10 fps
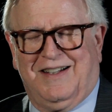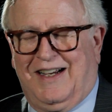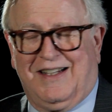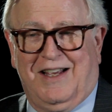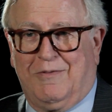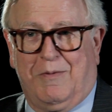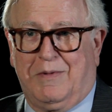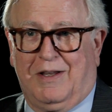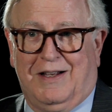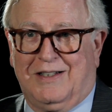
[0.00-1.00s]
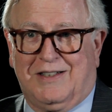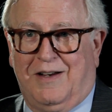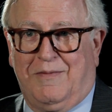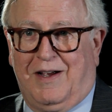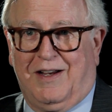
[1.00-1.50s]
I can't remember the last
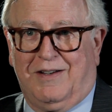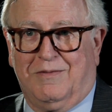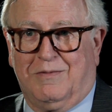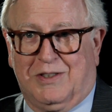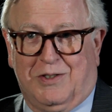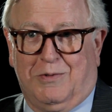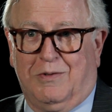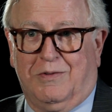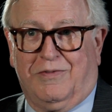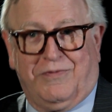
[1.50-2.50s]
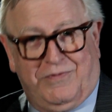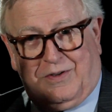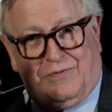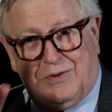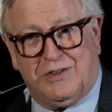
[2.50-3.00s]
time I was told for
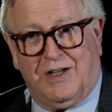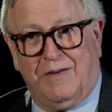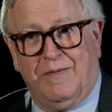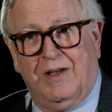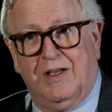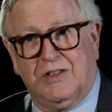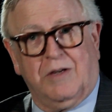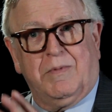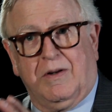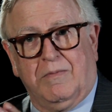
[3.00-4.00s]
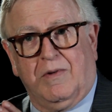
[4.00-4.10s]
the first time something